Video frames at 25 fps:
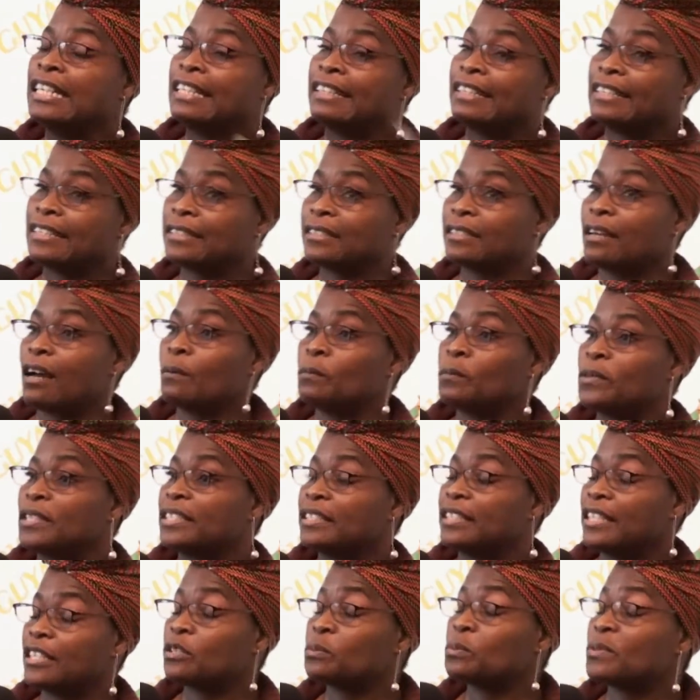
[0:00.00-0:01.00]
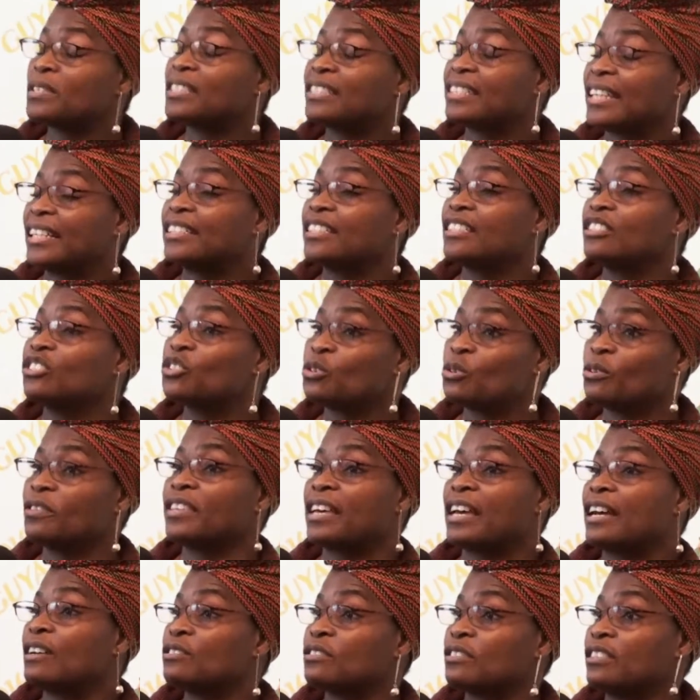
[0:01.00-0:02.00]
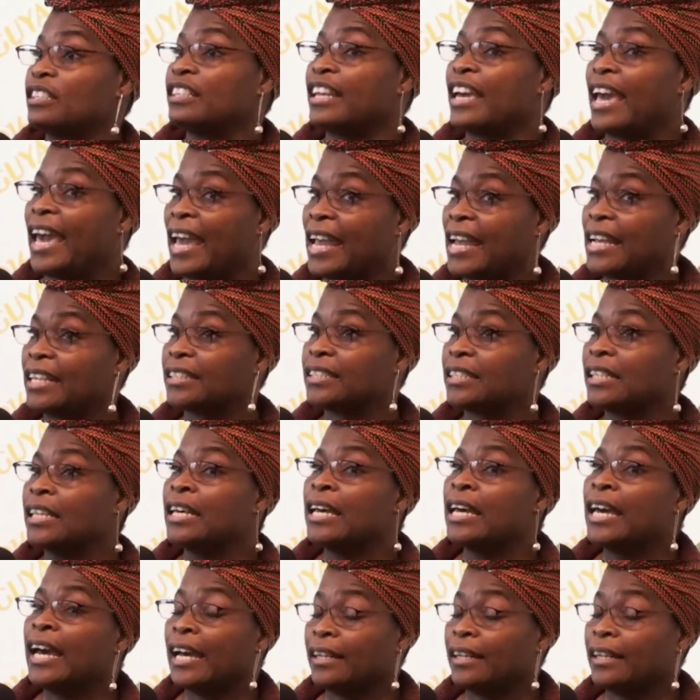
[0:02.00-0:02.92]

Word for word: This time, this was set in 2008